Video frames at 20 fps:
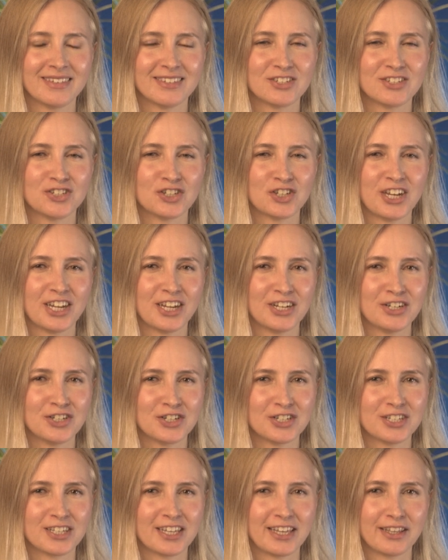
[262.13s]
is
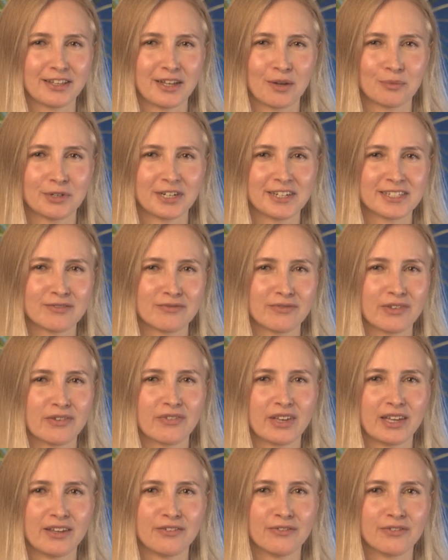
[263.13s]
changed in comparison with
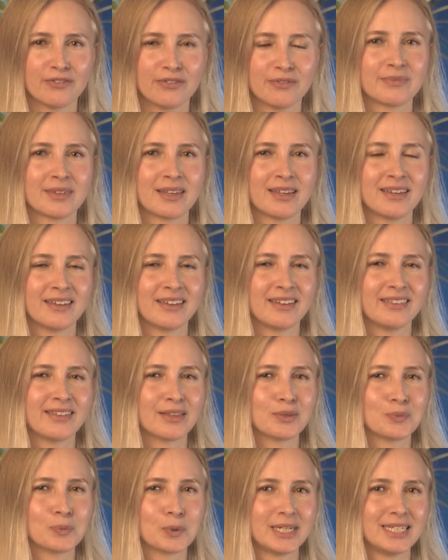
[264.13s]
if?
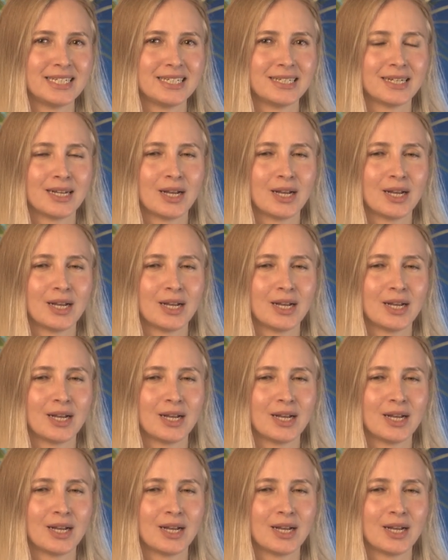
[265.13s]
Another one.